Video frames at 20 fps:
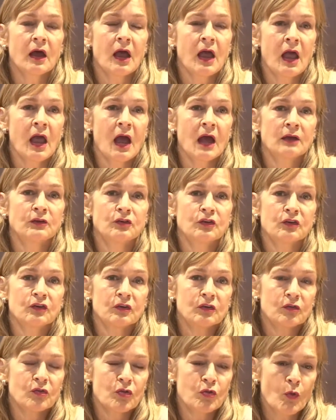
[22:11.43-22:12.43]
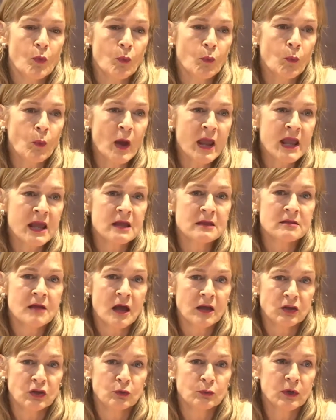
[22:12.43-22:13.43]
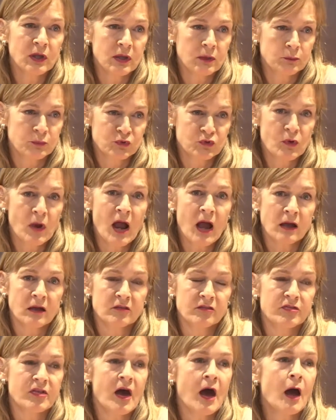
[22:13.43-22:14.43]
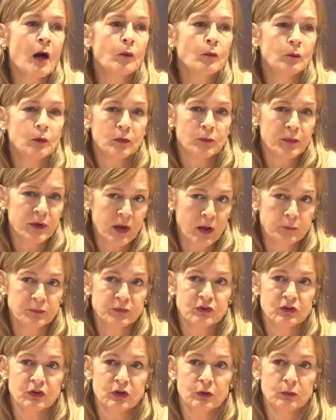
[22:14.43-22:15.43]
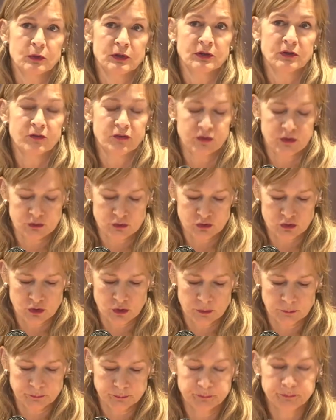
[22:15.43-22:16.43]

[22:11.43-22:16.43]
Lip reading: and the way that you keep track of that will be up to you in the future.